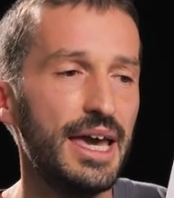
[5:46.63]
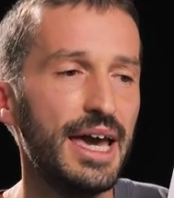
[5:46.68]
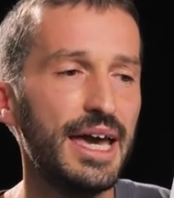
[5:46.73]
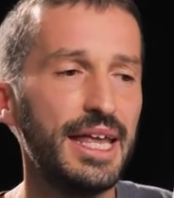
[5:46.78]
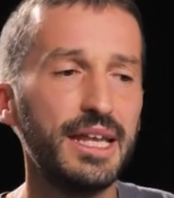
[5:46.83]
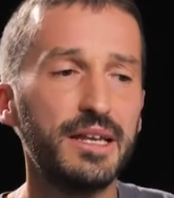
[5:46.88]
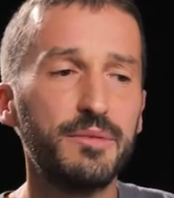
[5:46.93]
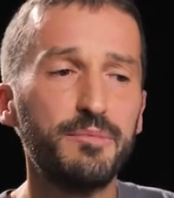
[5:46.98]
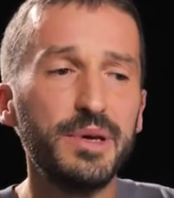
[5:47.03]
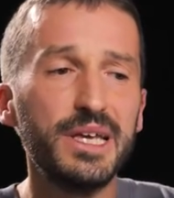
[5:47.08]

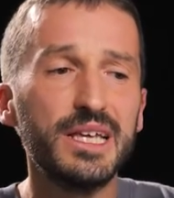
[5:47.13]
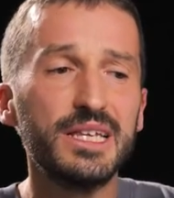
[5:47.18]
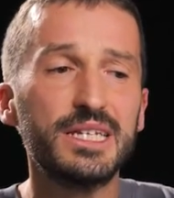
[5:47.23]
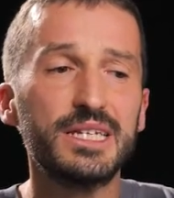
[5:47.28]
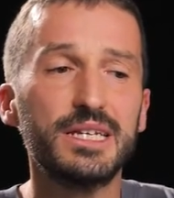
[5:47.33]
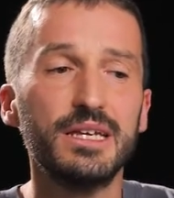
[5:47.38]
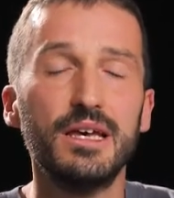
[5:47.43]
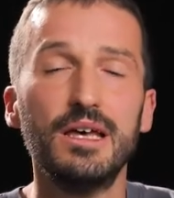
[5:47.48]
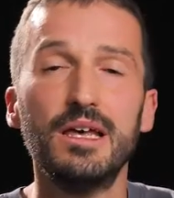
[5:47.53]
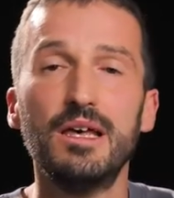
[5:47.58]
and it
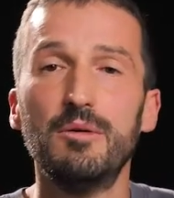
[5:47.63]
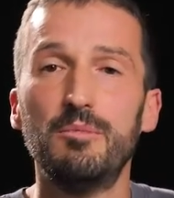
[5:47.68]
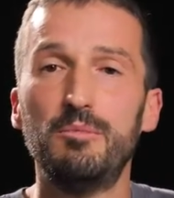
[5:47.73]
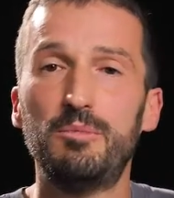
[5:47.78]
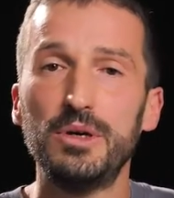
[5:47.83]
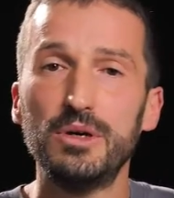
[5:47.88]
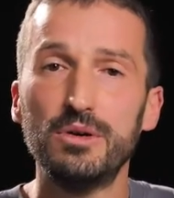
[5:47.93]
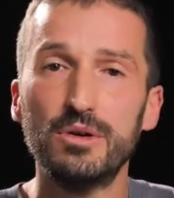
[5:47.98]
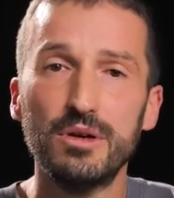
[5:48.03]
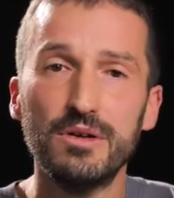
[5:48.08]
means
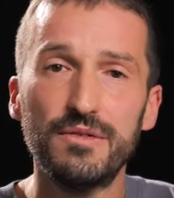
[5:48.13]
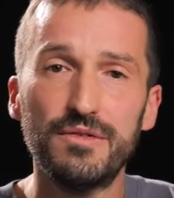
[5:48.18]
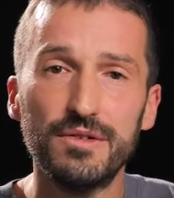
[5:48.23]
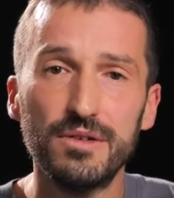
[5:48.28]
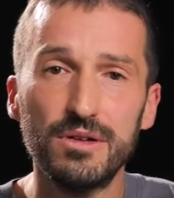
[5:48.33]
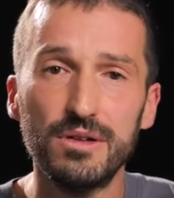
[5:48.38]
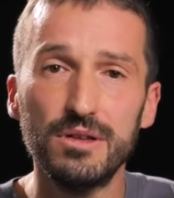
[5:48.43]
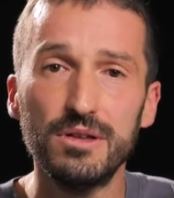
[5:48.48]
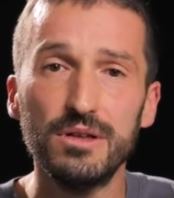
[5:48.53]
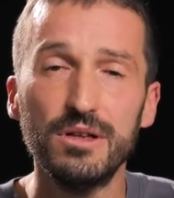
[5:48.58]

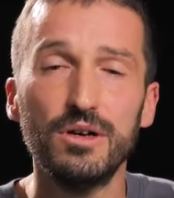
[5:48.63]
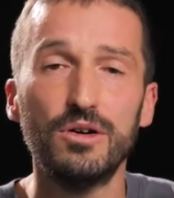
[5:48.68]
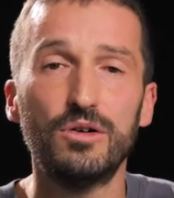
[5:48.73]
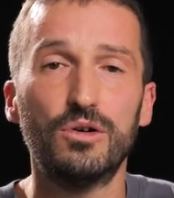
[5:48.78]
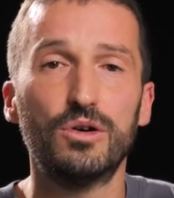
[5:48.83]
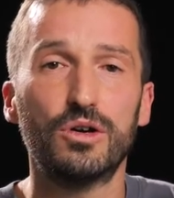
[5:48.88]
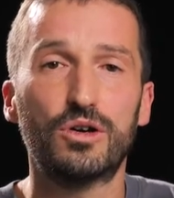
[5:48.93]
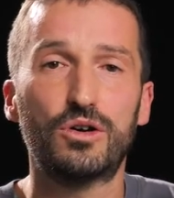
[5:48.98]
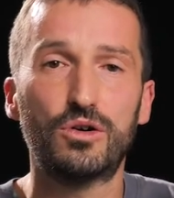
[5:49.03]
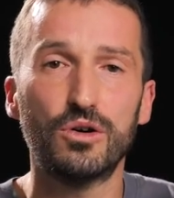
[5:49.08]
beautiful
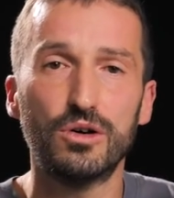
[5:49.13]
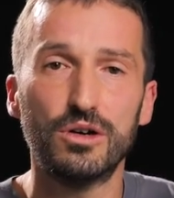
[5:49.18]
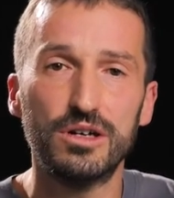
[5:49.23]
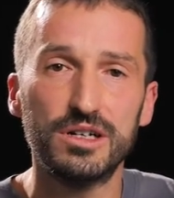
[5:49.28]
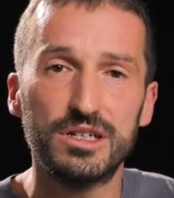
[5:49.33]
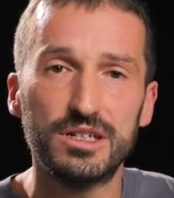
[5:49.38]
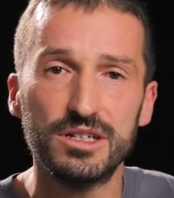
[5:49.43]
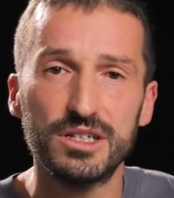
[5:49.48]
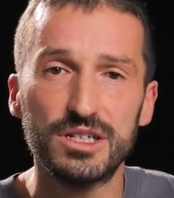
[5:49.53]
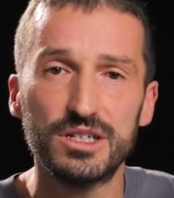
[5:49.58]
or
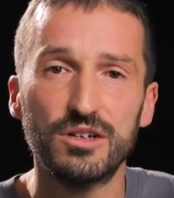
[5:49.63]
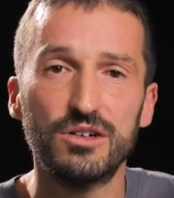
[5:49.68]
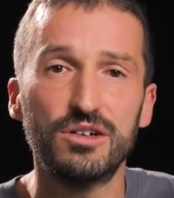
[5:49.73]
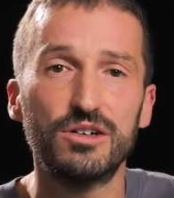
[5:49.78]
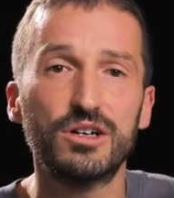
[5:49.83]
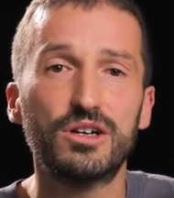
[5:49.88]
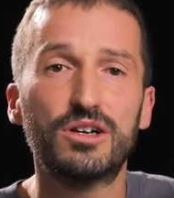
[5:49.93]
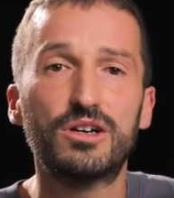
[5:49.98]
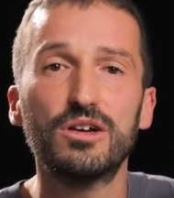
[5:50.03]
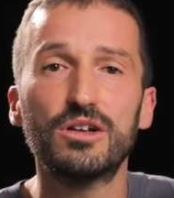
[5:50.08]
gorgeous
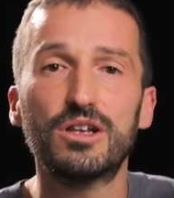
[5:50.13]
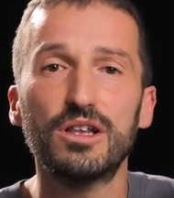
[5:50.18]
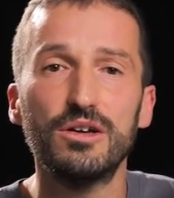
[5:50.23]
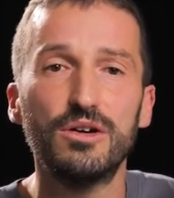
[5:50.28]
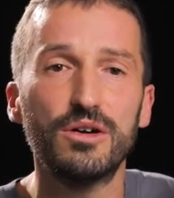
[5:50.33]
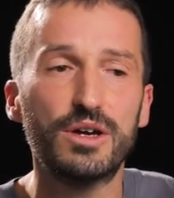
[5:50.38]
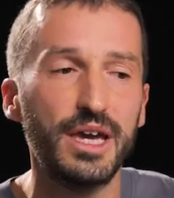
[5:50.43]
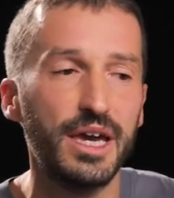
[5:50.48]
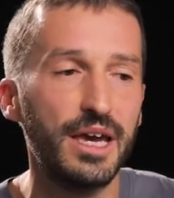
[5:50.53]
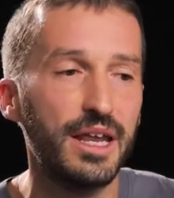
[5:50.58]
or
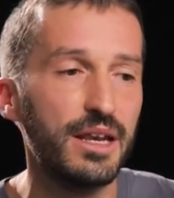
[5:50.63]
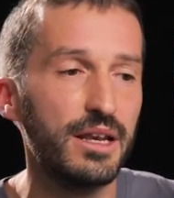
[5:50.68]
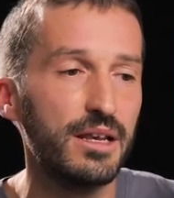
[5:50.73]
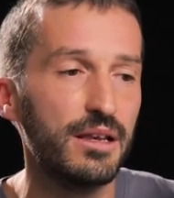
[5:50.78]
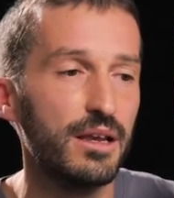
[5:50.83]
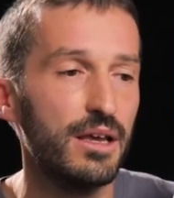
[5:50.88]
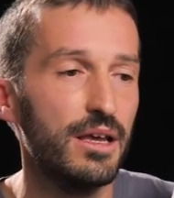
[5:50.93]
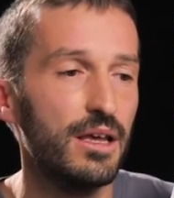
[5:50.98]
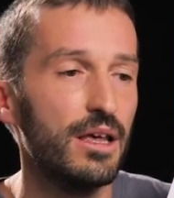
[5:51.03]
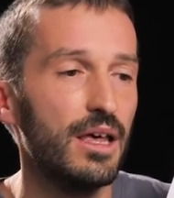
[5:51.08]
good-looking.